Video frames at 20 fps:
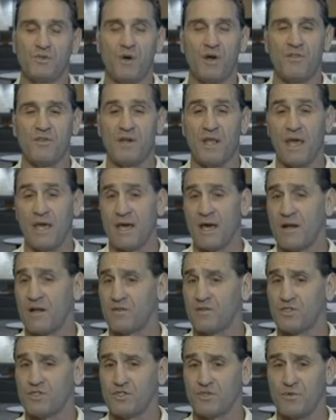do other than hang out
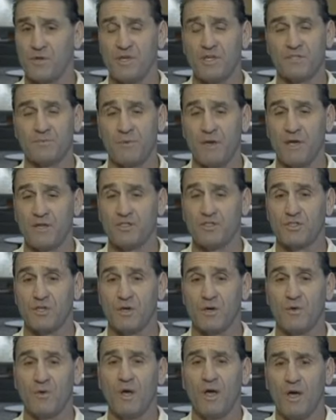on the streets, man.
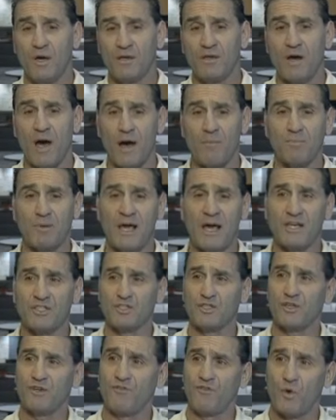So God
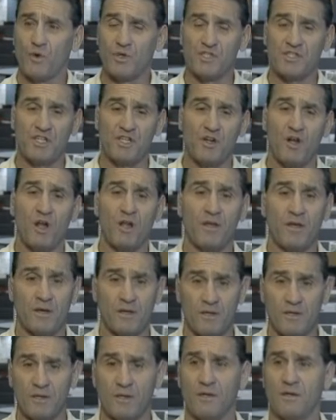bless. Looking forward to seeing all of you.